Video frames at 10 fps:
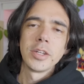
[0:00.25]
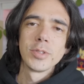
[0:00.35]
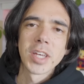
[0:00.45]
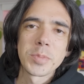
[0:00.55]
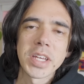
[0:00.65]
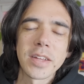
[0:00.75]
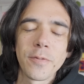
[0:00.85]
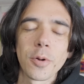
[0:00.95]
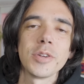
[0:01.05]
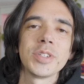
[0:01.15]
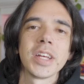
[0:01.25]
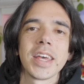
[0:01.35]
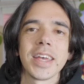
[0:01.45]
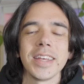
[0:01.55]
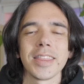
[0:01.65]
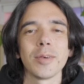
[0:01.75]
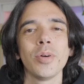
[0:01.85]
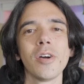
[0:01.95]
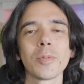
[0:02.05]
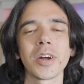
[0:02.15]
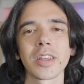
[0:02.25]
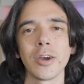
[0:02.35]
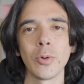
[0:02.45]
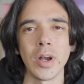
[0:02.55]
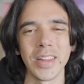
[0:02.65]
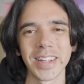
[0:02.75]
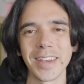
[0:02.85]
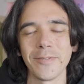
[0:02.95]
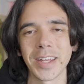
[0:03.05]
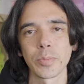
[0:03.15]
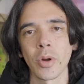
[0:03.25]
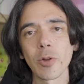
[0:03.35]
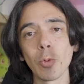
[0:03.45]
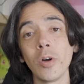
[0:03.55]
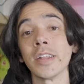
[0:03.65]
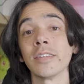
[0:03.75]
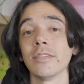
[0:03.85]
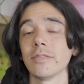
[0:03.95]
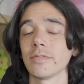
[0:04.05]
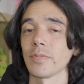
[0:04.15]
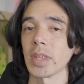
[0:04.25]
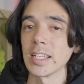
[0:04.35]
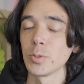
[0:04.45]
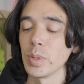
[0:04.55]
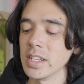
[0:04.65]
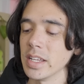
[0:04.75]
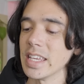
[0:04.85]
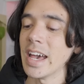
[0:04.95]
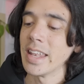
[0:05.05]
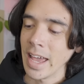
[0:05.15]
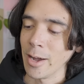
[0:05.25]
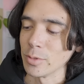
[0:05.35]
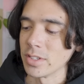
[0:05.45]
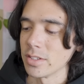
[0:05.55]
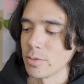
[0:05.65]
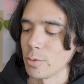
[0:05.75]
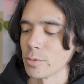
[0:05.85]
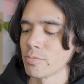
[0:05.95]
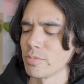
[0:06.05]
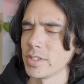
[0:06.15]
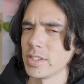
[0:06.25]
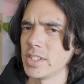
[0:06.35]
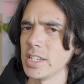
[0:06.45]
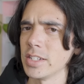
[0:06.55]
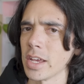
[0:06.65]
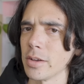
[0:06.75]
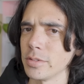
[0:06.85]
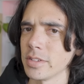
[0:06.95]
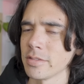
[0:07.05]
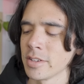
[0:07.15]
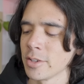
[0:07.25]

news update for you today. The Pokemon Go Holiday Event Part 1 has been announced or detailed.